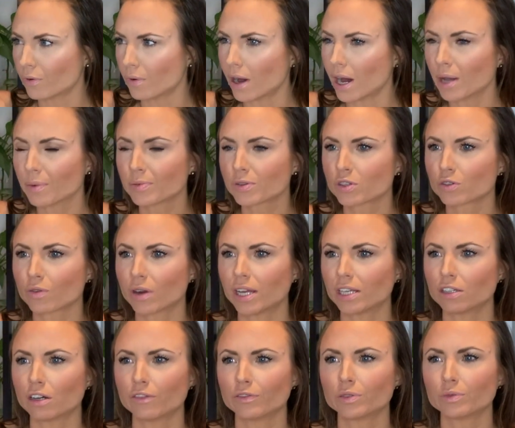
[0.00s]
up straight
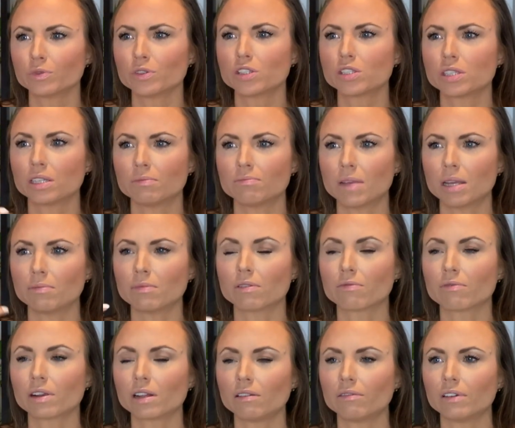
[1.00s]
afterwards. It made me
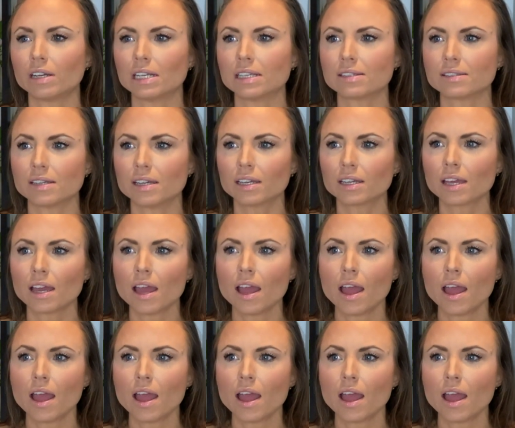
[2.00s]
really, really sick.